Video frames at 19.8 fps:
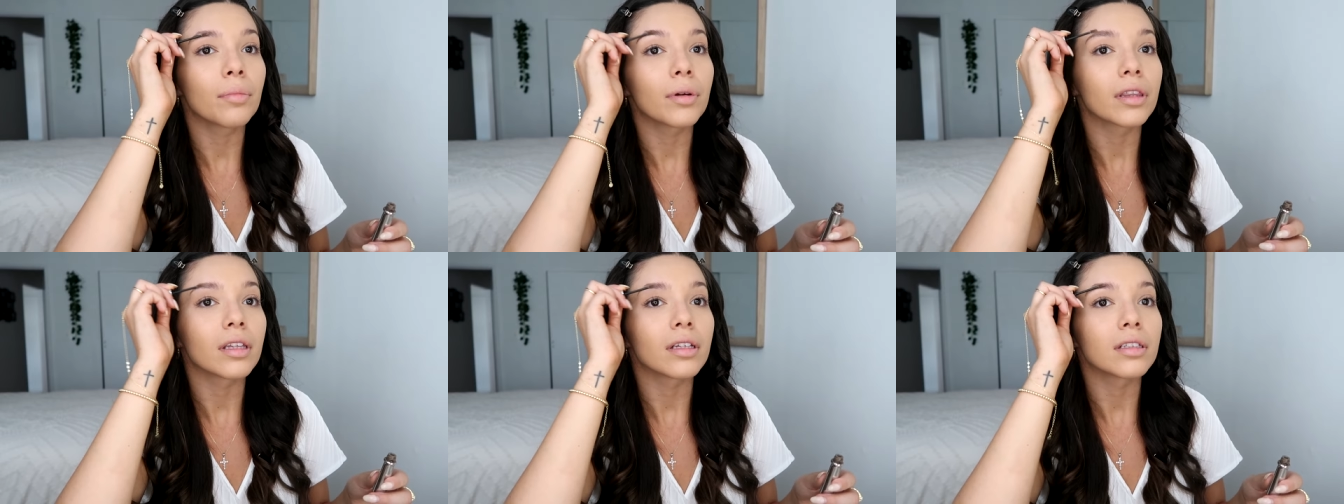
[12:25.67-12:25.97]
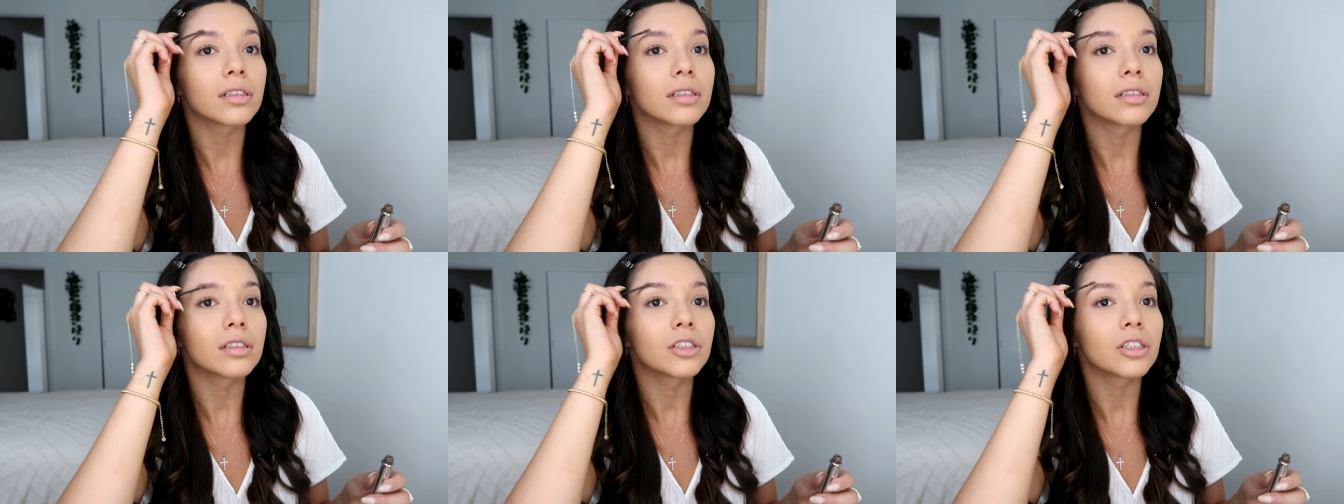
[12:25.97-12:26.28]
but
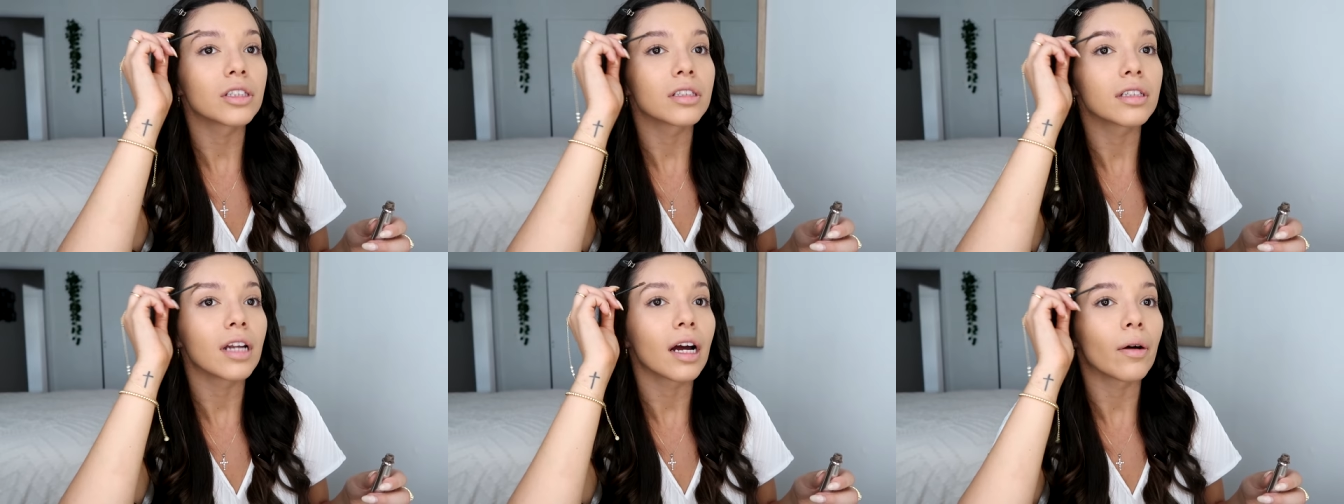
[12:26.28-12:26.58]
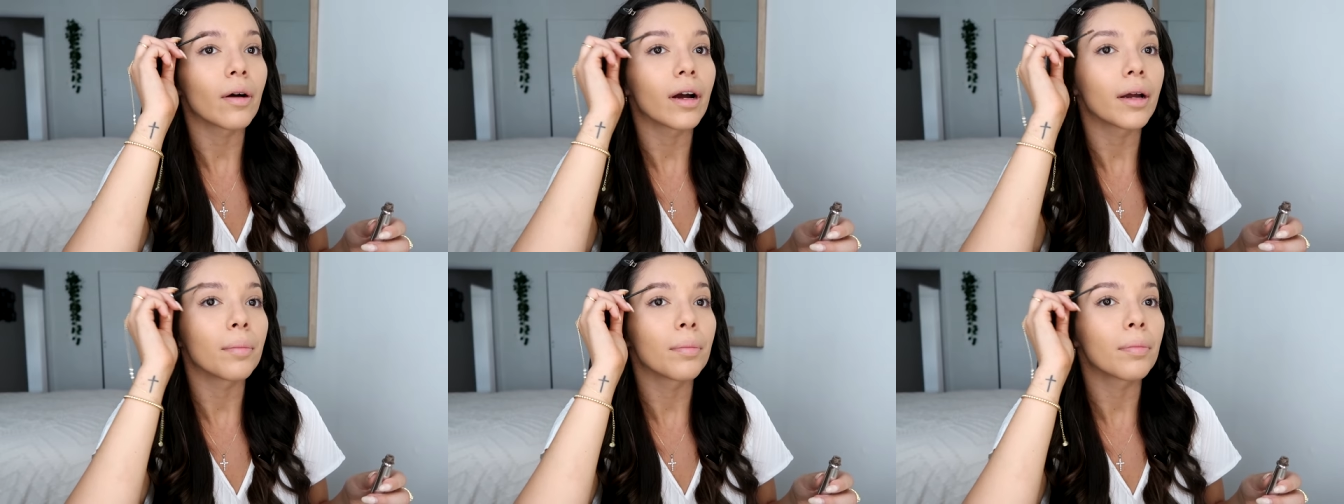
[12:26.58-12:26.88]
this is just
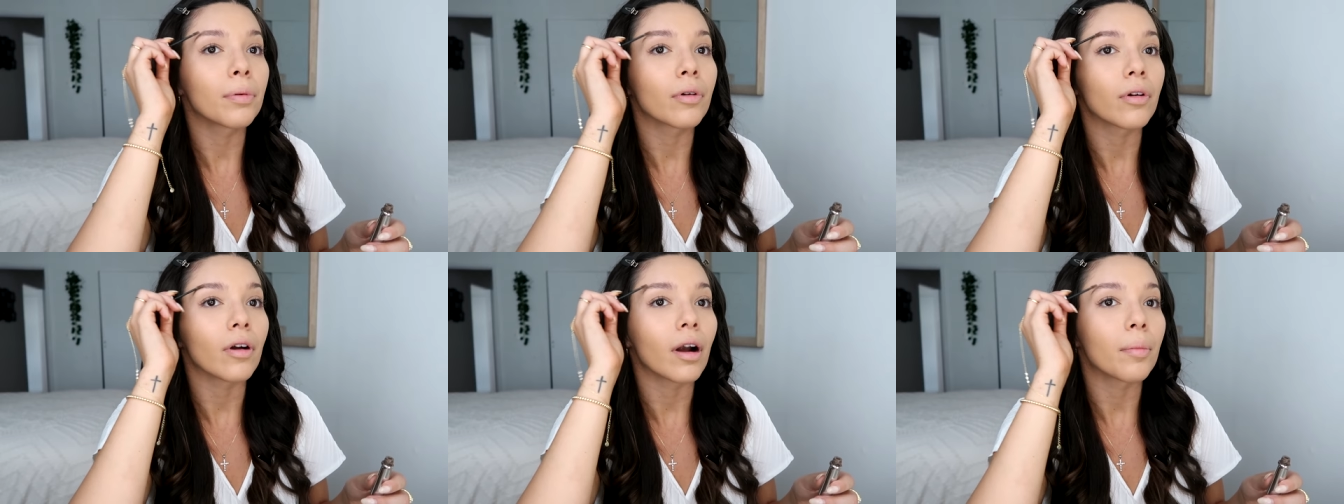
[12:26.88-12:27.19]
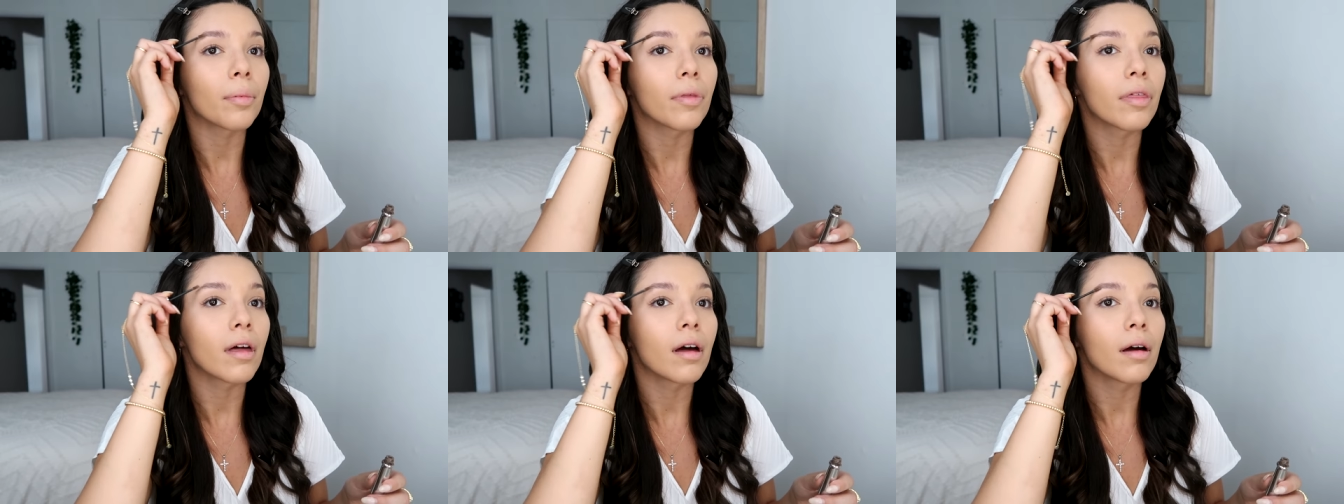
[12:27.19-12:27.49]
how I
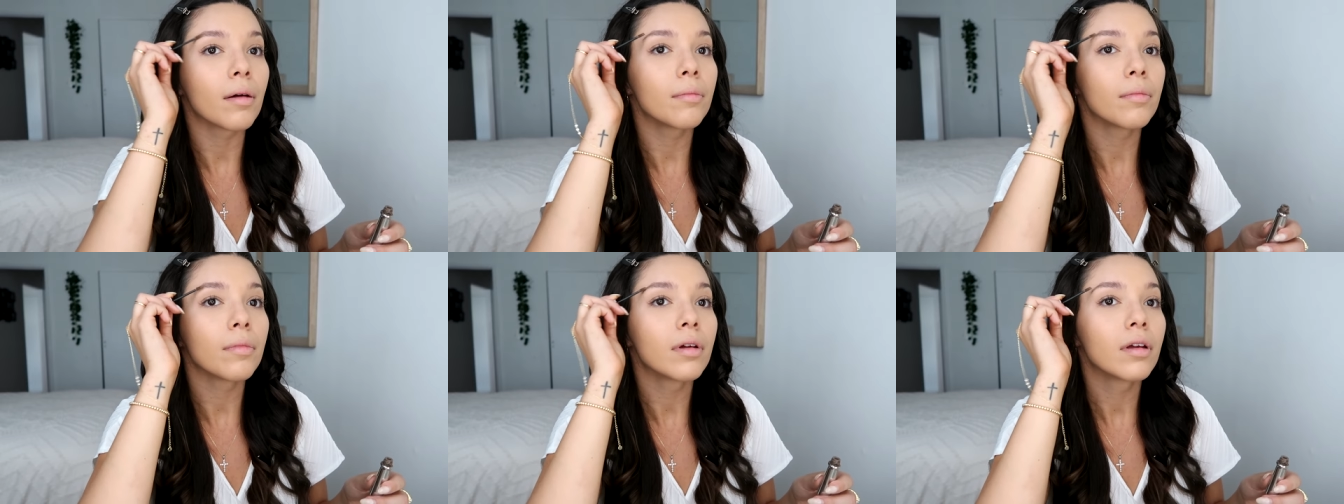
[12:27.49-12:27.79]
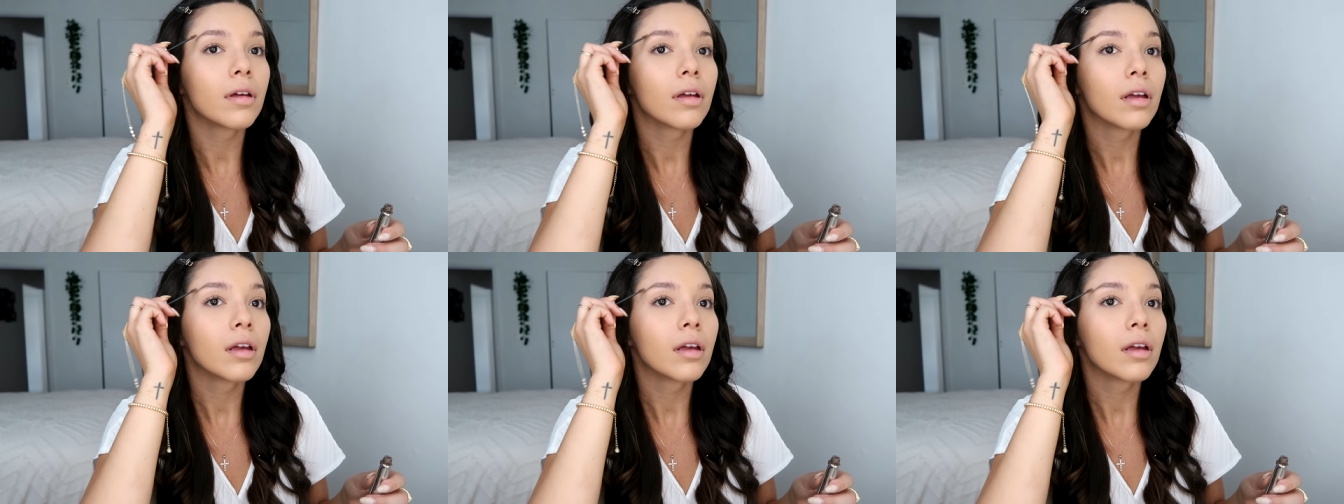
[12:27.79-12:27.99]
prep them.